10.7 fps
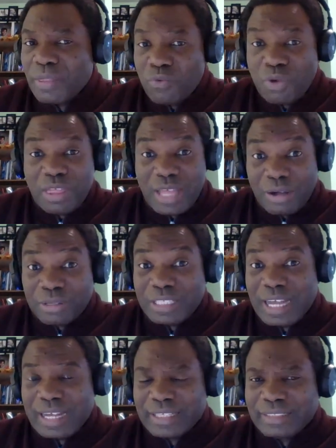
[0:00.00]
Without
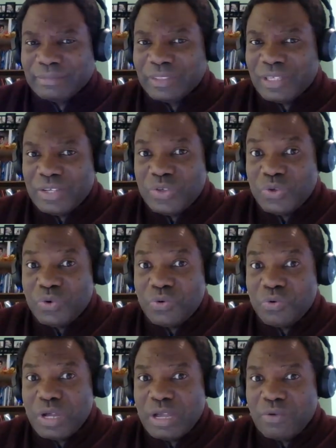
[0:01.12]
that,
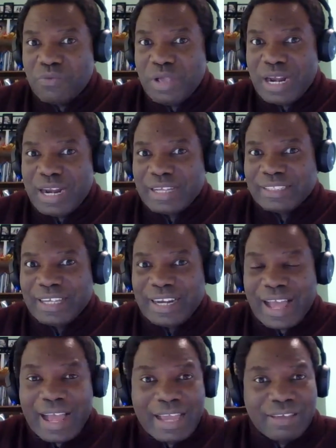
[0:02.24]
we are not
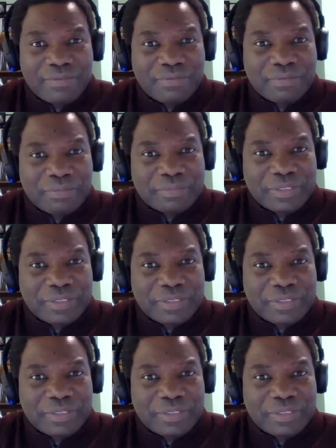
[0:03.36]
alive.